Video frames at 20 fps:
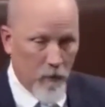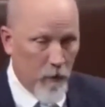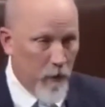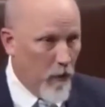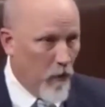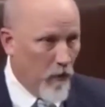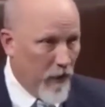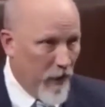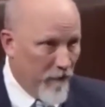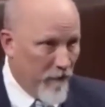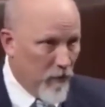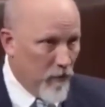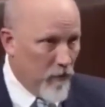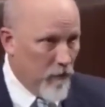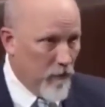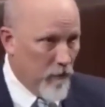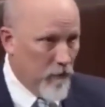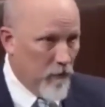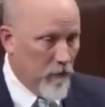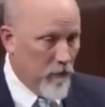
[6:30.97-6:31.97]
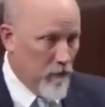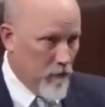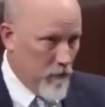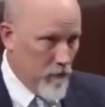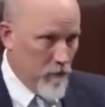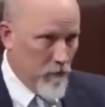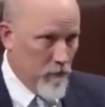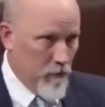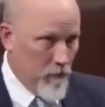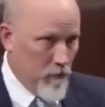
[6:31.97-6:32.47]
We don't govern.
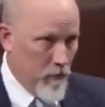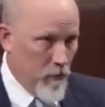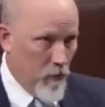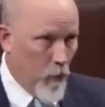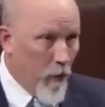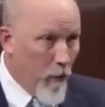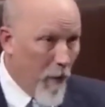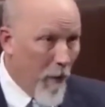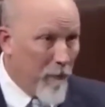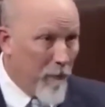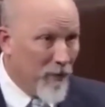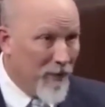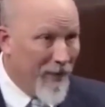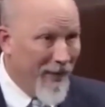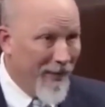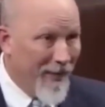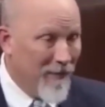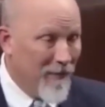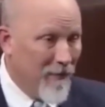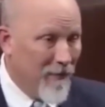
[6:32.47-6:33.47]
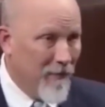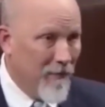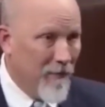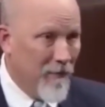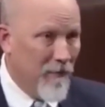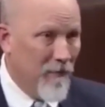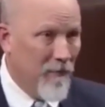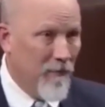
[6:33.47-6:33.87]
We represent.